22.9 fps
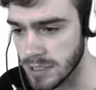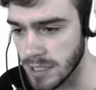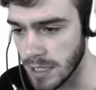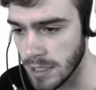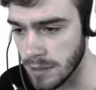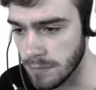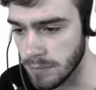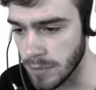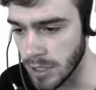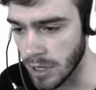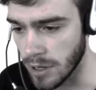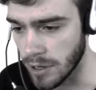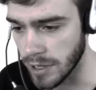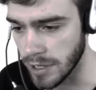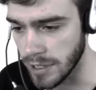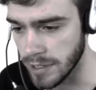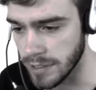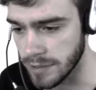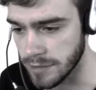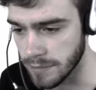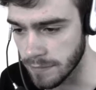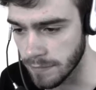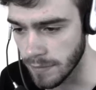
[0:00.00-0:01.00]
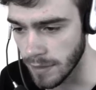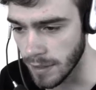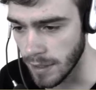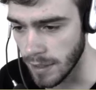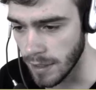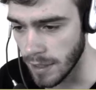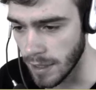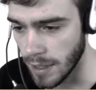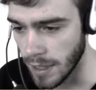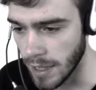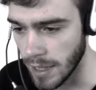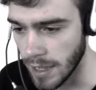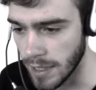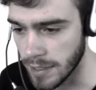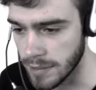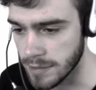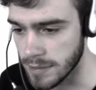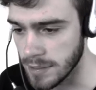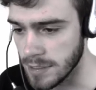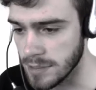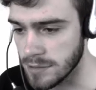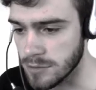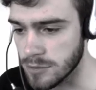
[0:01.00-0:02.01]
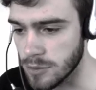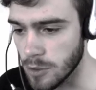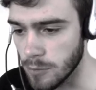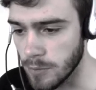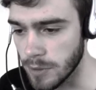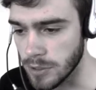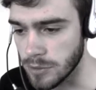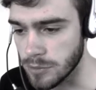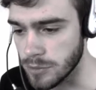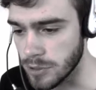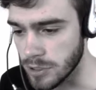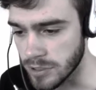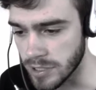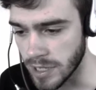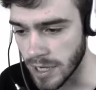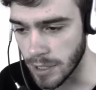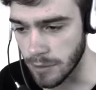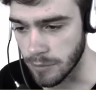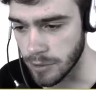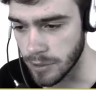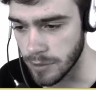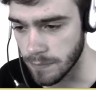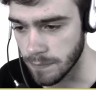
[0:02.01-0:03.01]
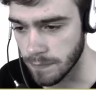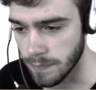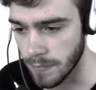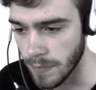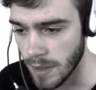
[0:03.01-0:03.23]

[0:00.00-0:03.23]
again behind it, and it's going to the tower.